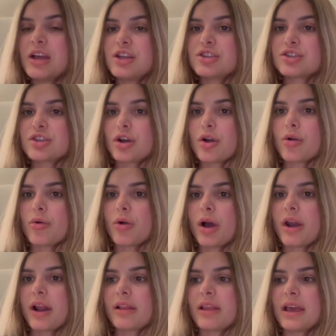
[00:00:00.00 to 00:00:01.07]
So,
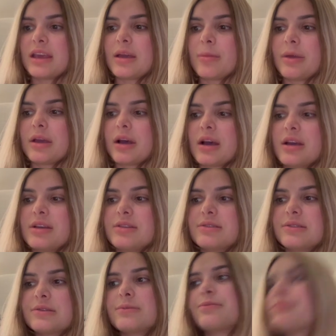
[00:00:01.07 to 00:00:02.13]
and I like it
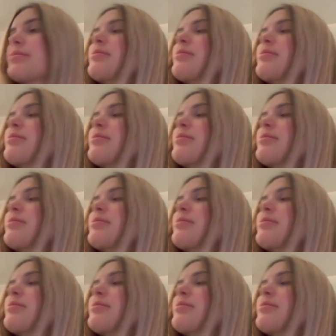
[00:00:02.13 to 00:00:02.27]
because,